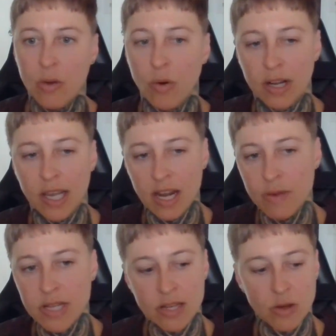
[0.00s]
Where
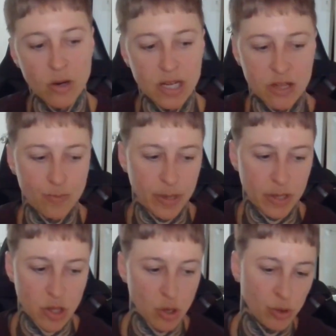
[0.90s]
cannabis has always
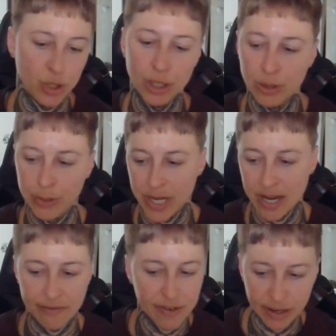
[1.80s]
been so new and we got
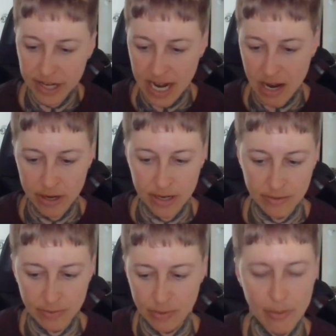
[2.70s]
to figure it out,
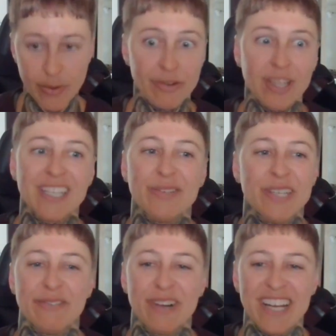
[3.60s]
and are we really
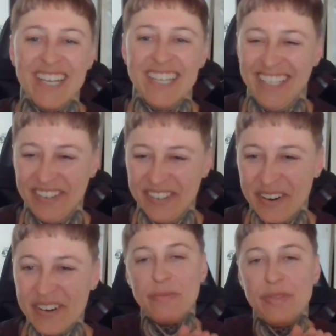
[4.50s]
doing it right? You
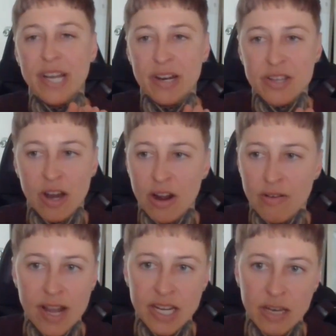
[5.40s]
know, there's
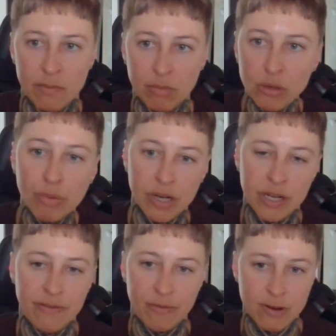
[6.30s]
already a
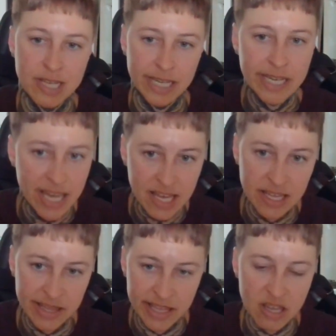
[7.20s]
blueprint for success
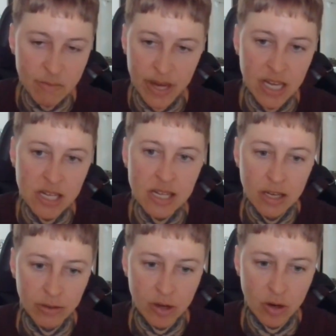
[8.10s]
in this space.
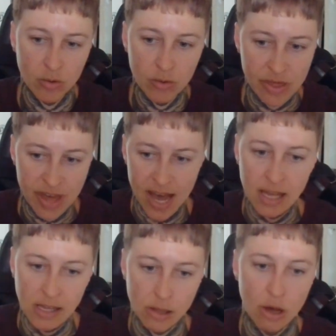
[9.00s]
You know,
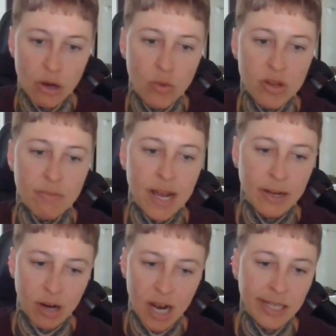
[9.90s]
that along with my
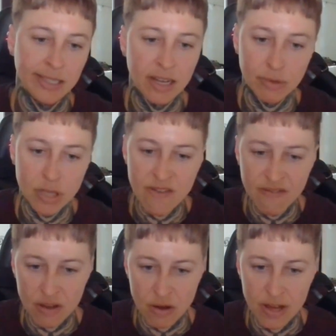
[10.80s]
grind, I really
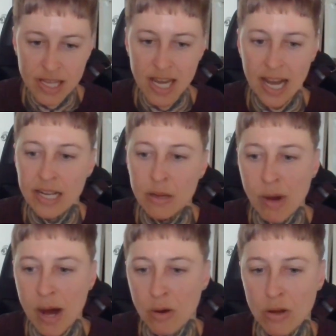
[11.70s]
feel excited
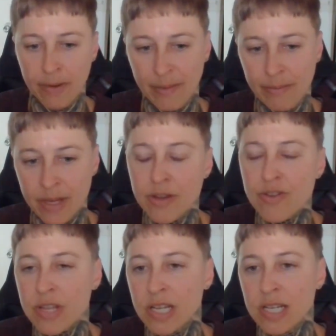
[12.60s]
about. I'm
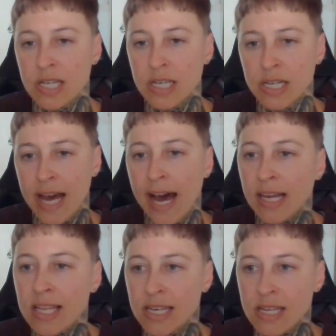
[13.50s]
interested to
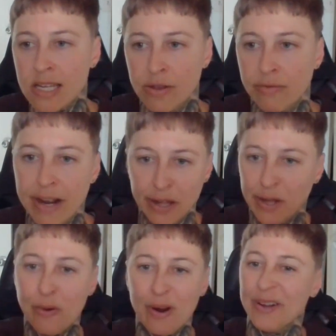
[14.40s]
access the regular
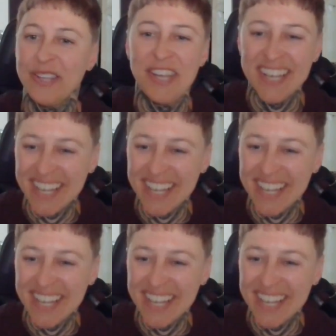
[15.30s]
world